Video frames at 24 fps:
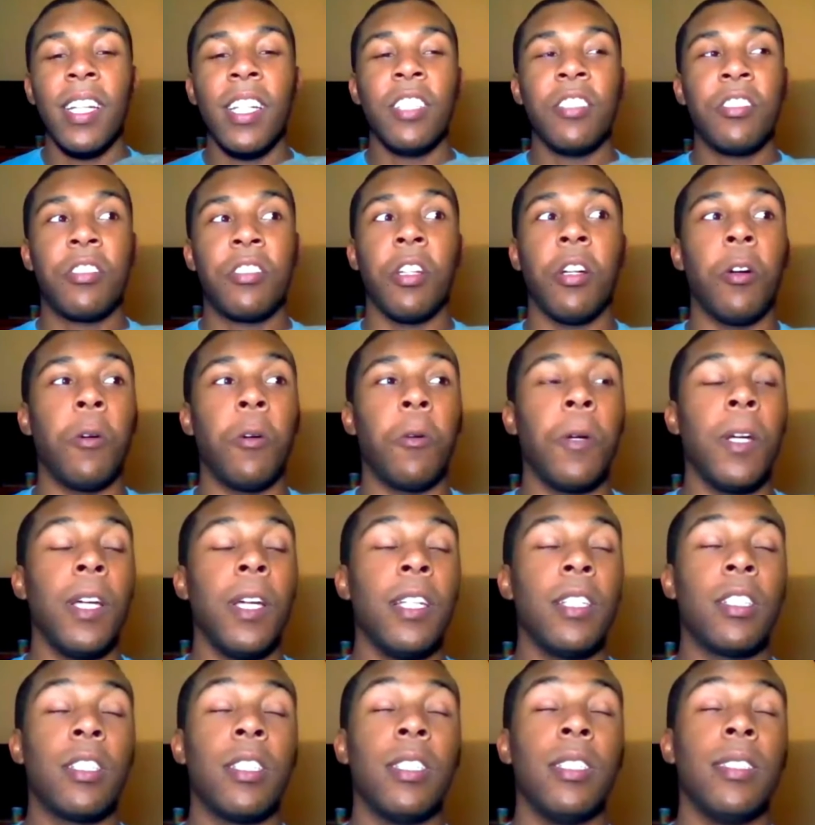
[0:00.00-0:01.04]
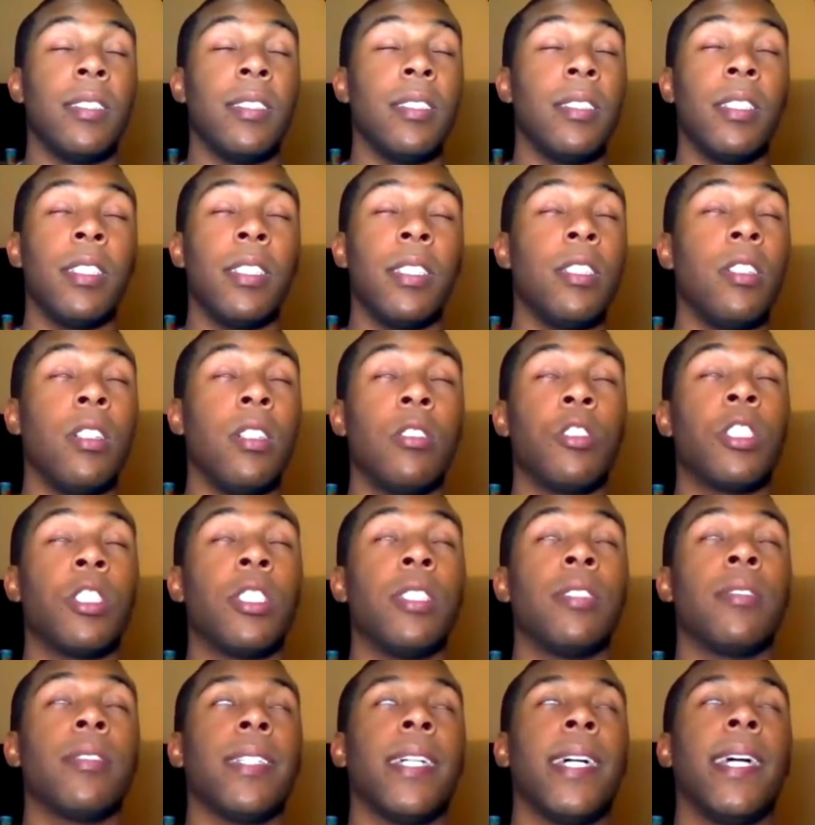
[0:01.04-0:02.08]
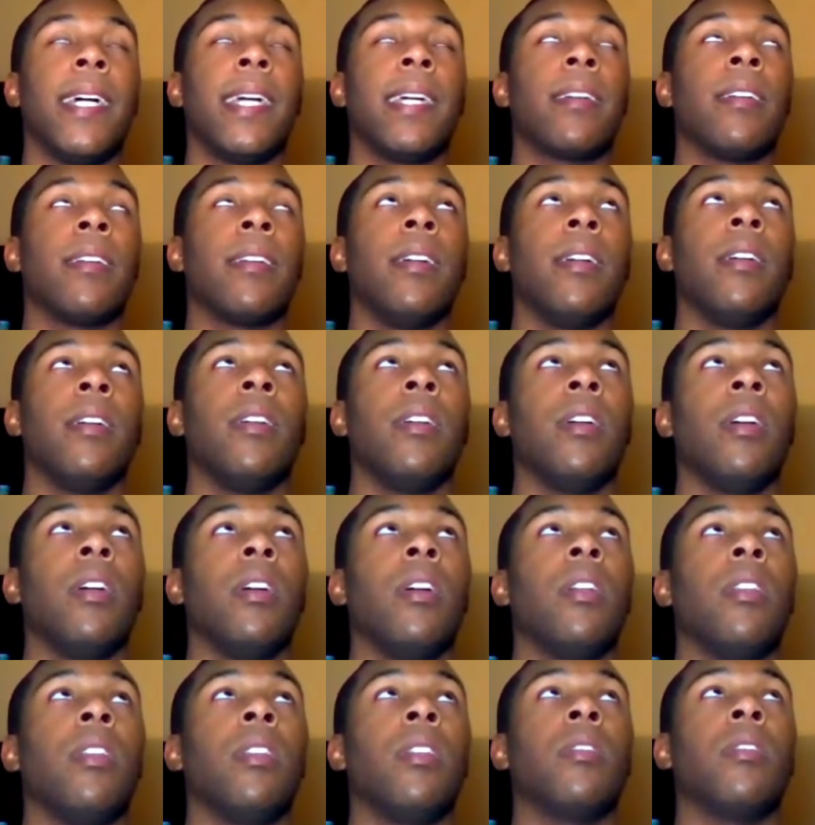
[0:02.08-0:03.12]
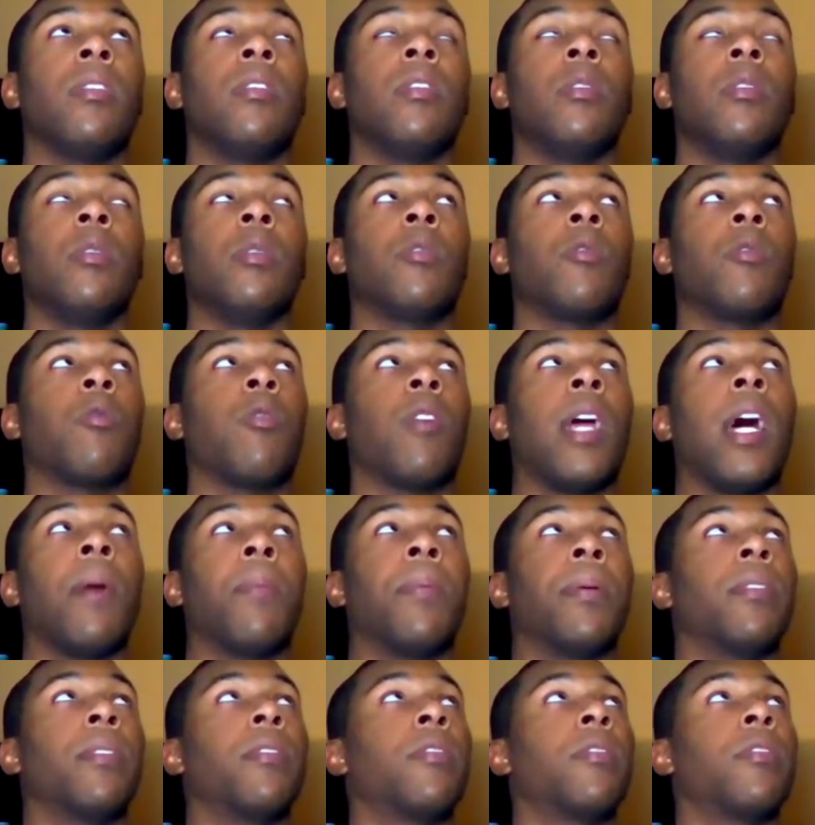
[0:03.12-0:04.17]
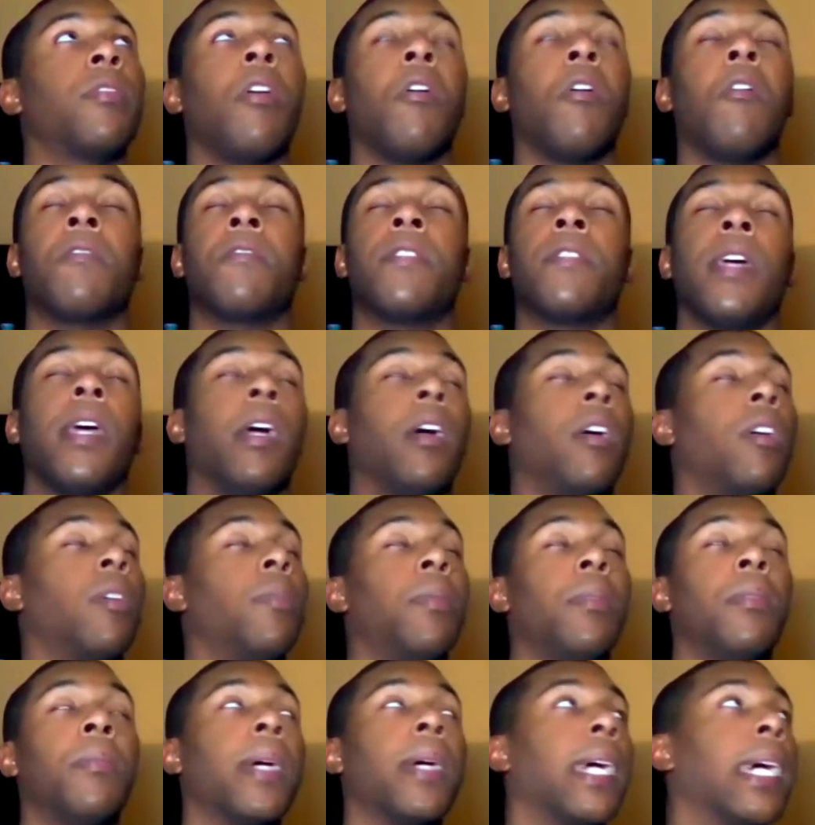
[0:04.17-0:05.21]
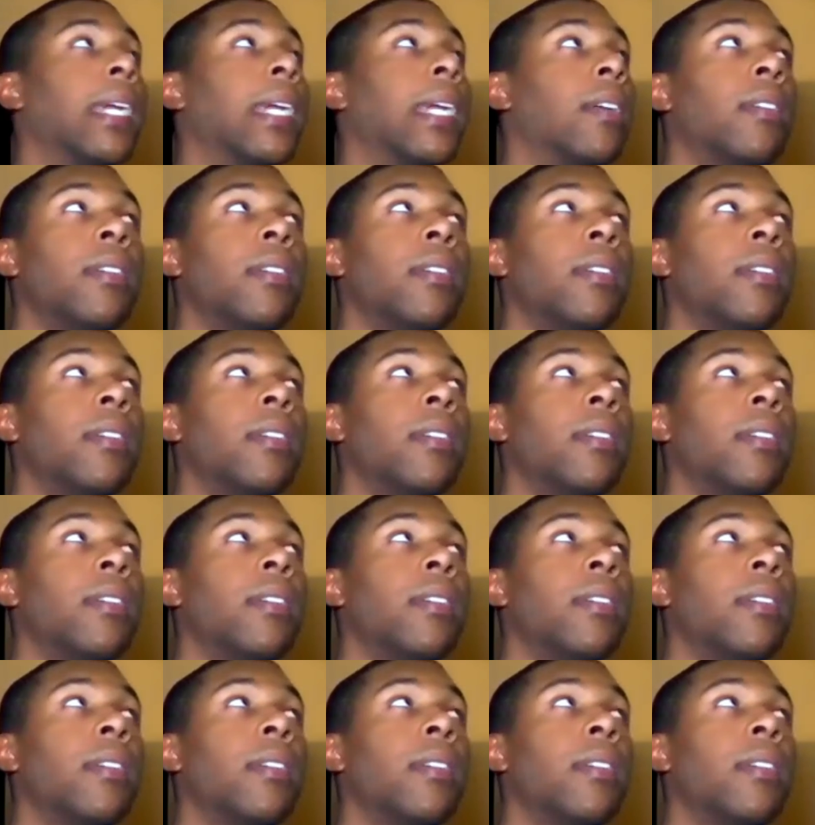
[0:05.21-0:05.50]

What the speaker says: So she, you know, she's like, this dude's rap is so terrible, man.